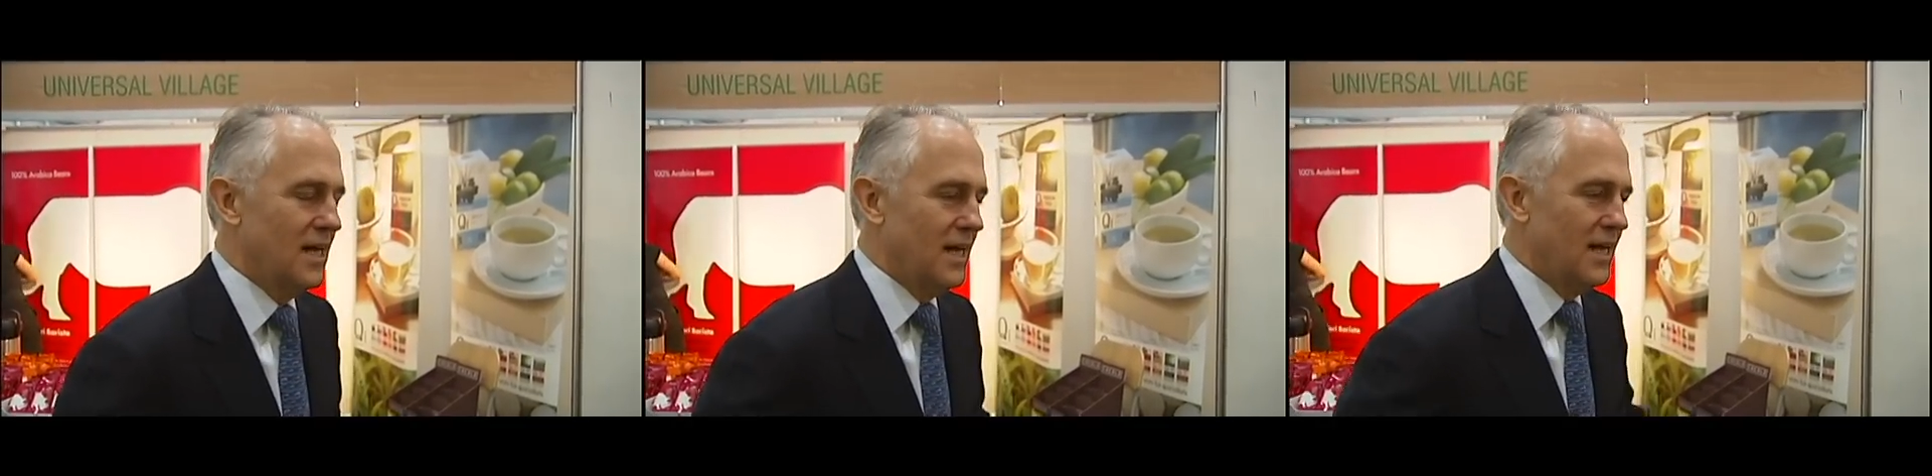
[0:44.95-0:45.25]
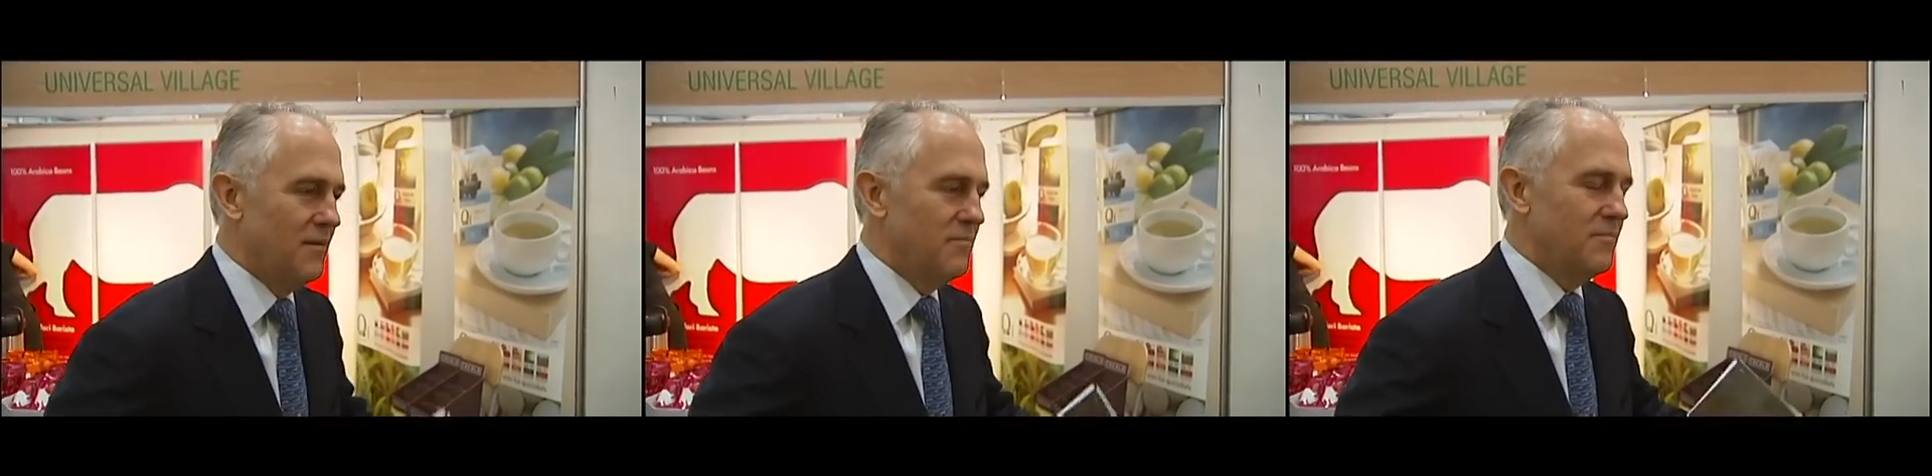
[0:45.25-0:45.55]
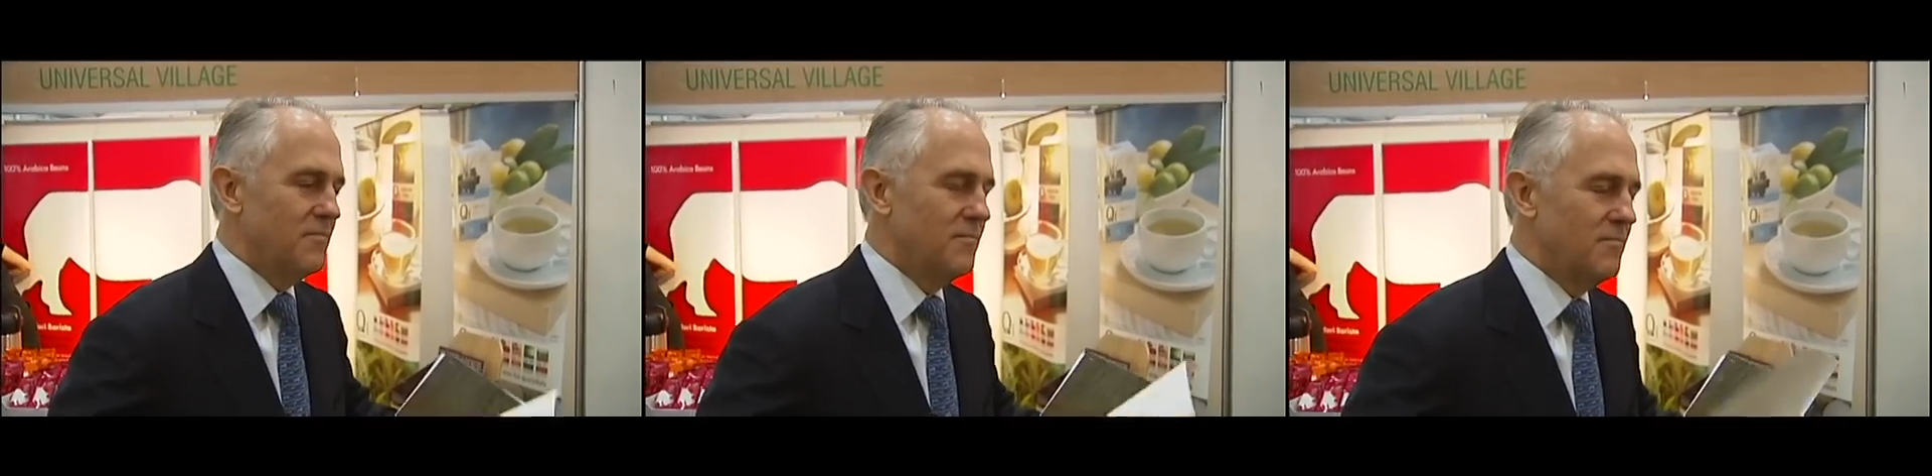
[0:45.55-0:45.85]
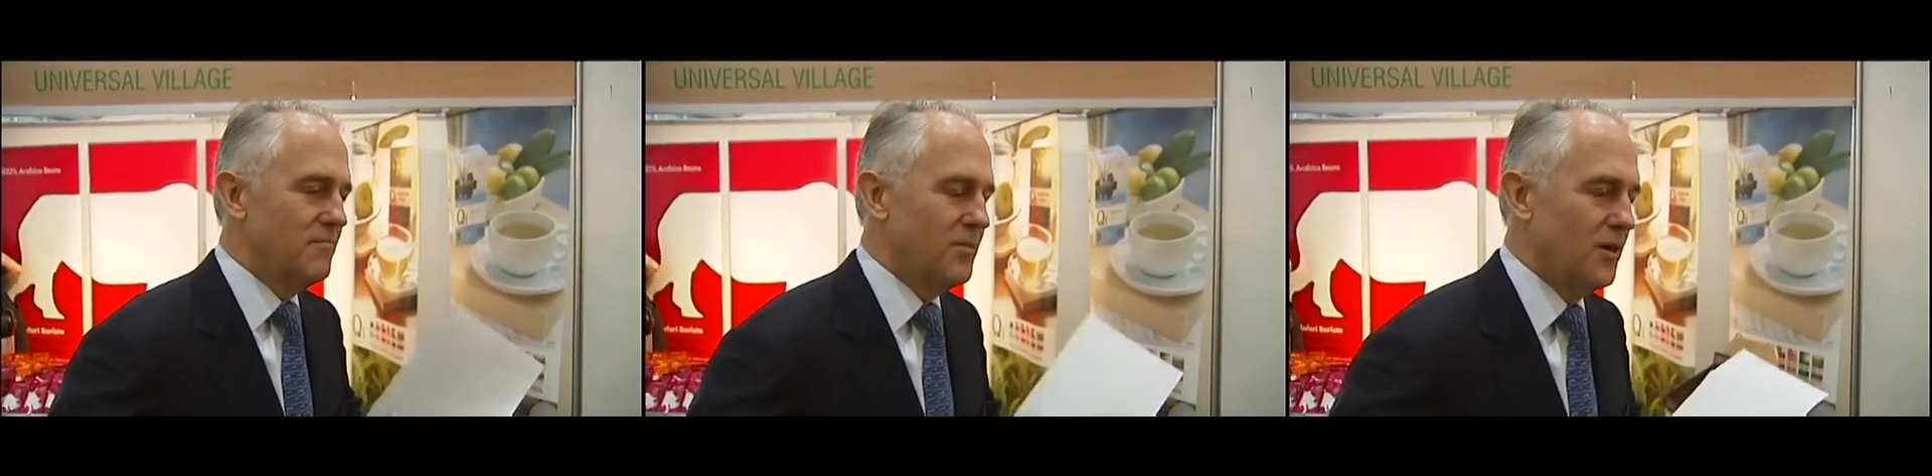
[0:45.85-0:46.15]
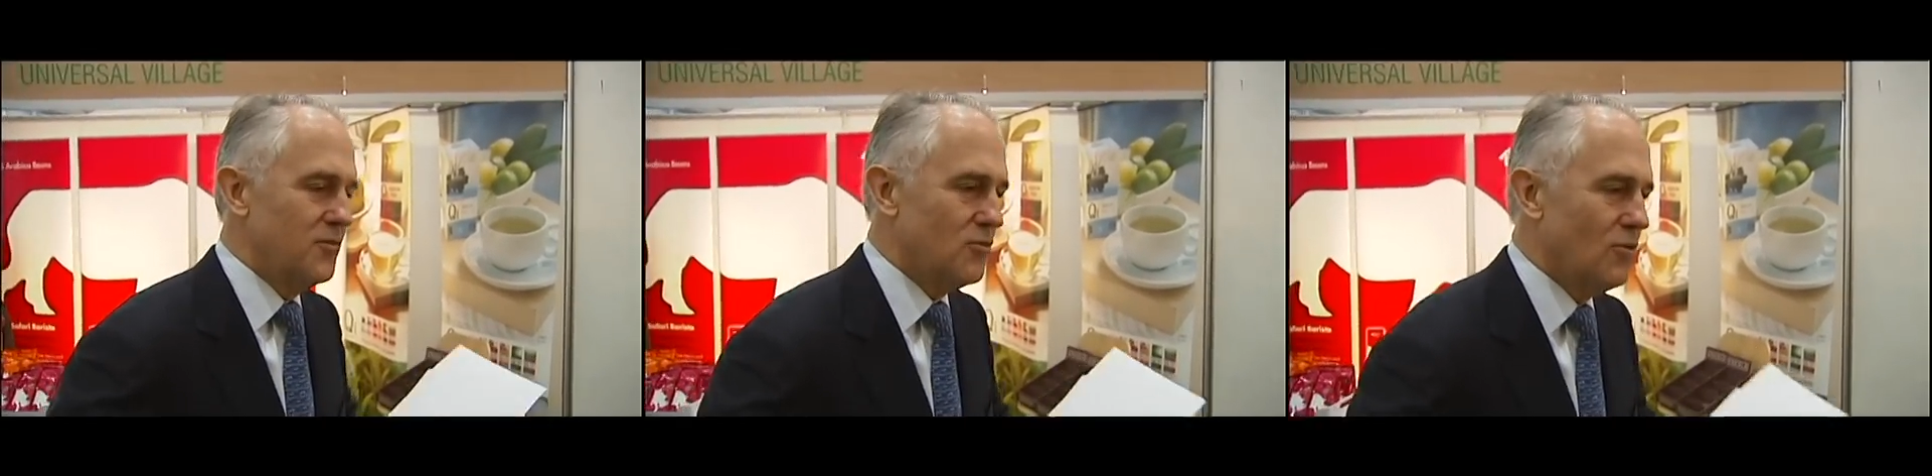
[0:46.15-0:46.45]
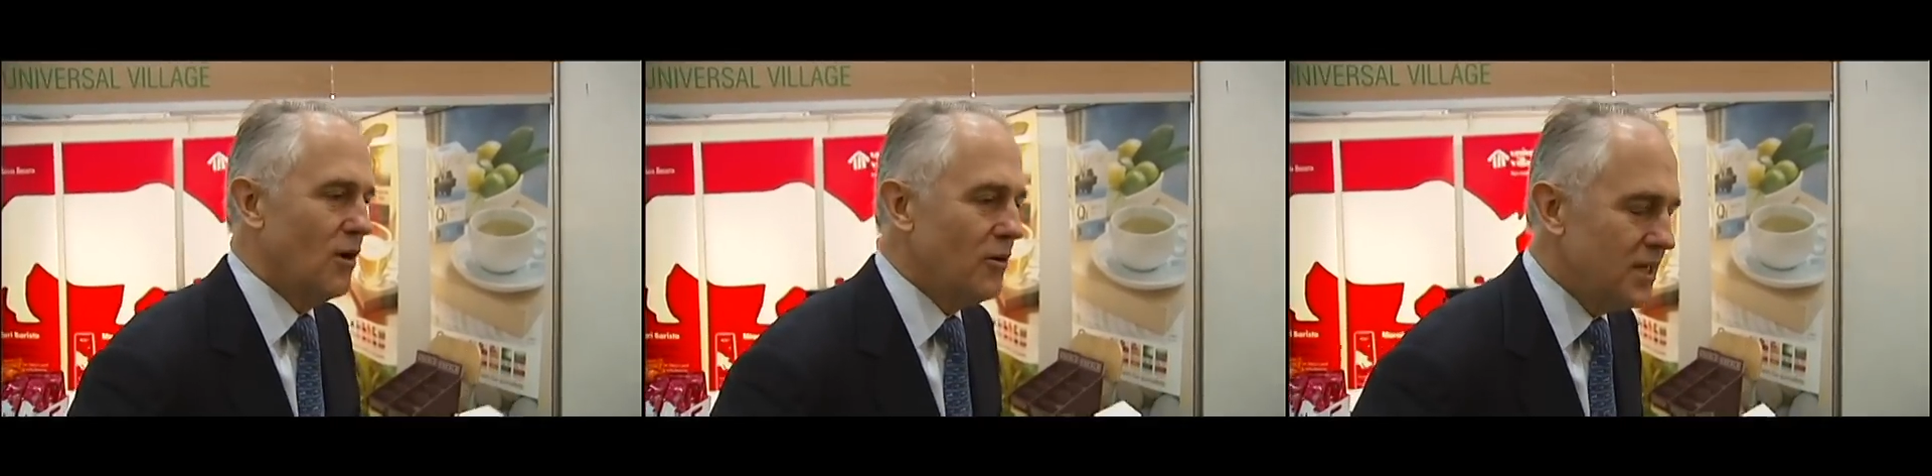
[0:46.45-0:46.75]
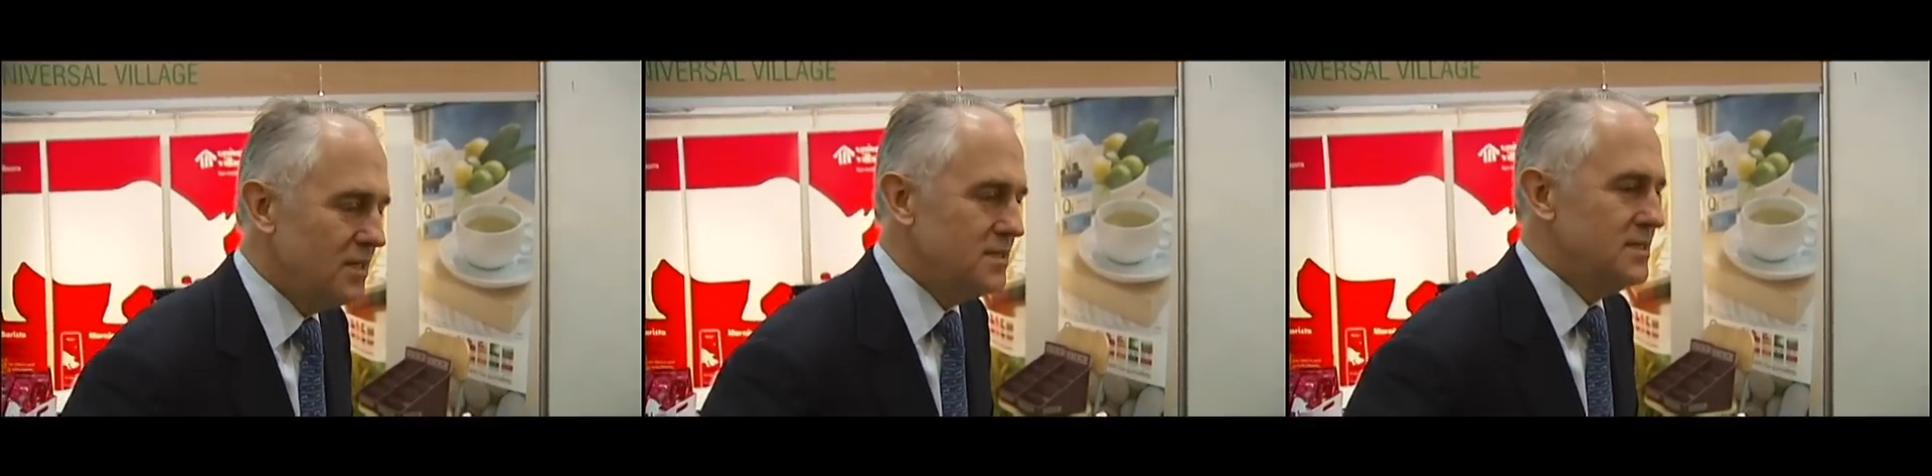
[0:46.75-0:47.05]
are both growing